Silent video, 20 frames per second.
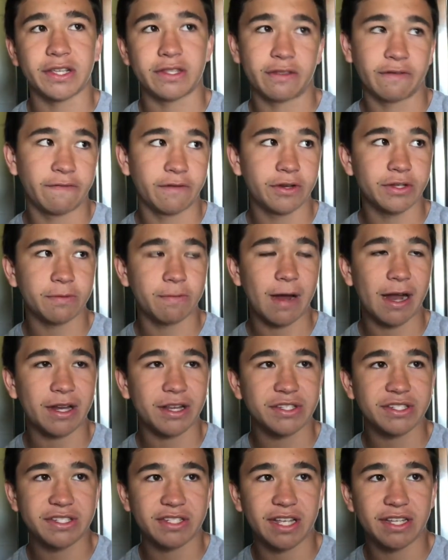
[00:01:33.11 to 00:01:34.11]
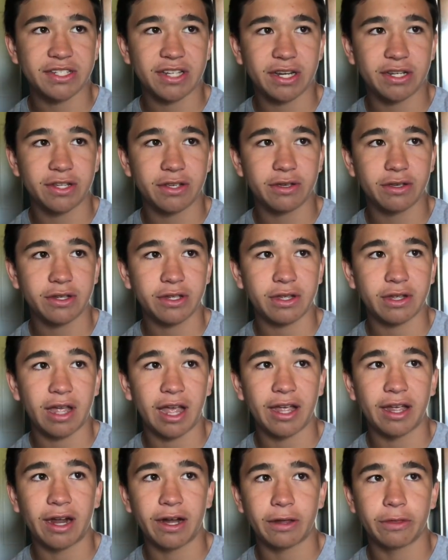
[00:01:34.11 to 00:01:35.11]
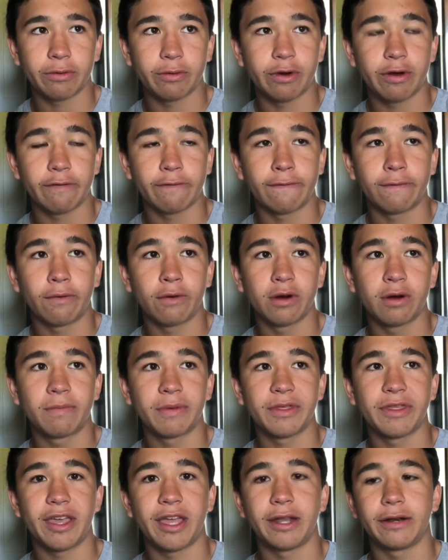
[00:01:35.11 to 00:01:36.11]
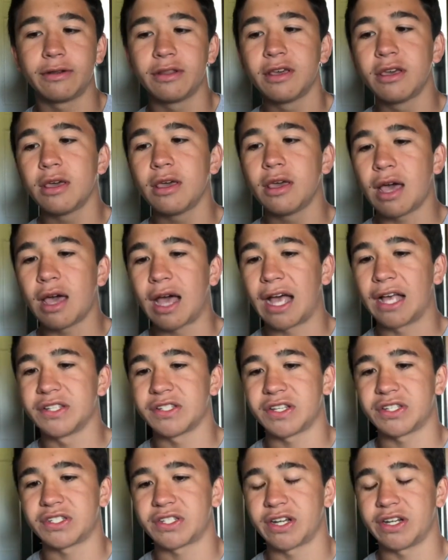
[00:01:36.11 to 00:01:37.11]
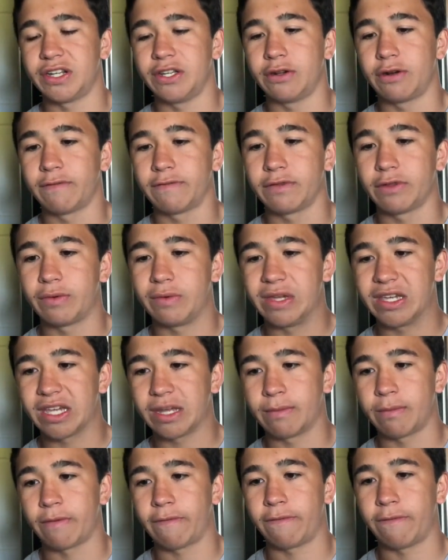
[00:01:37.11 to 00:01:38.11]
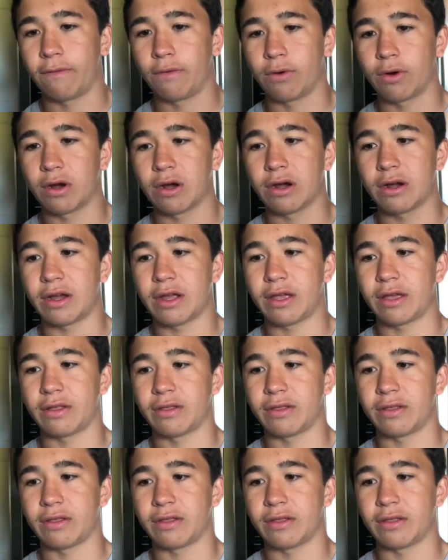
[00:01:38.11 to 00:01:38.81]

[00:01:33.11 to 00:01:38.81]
Like the first practice test I took, I got a 3 or 4, but then as I studied over the weekend before,